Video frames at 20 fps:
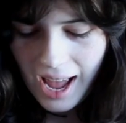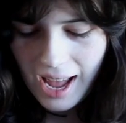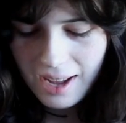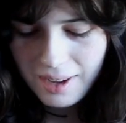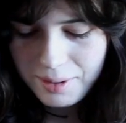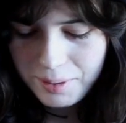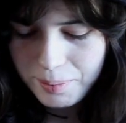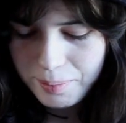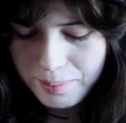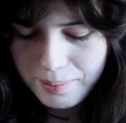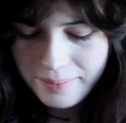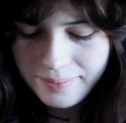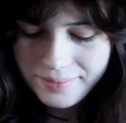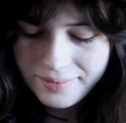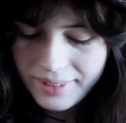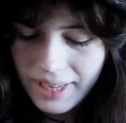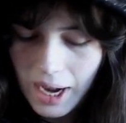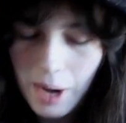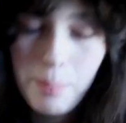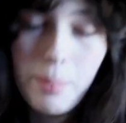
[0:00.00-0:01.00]
I'll
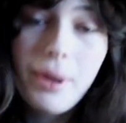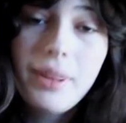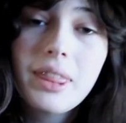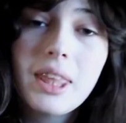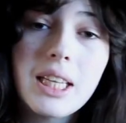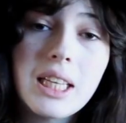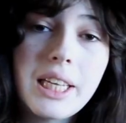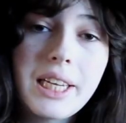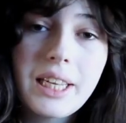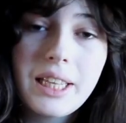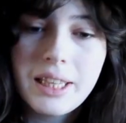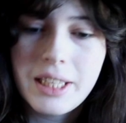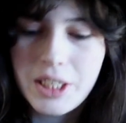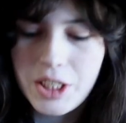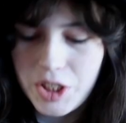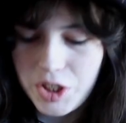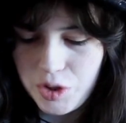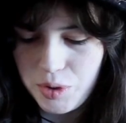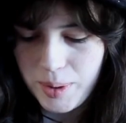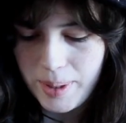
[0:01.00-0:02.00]
I'll put the link in the
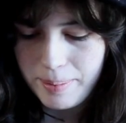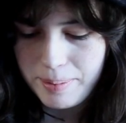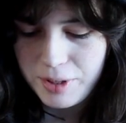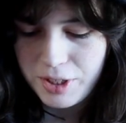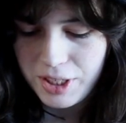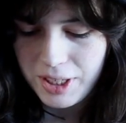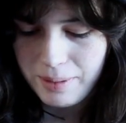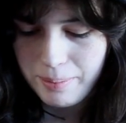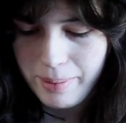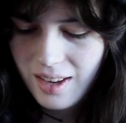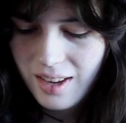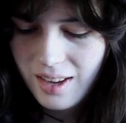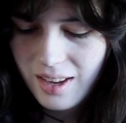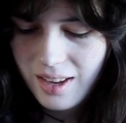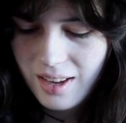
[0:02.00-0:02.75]
description.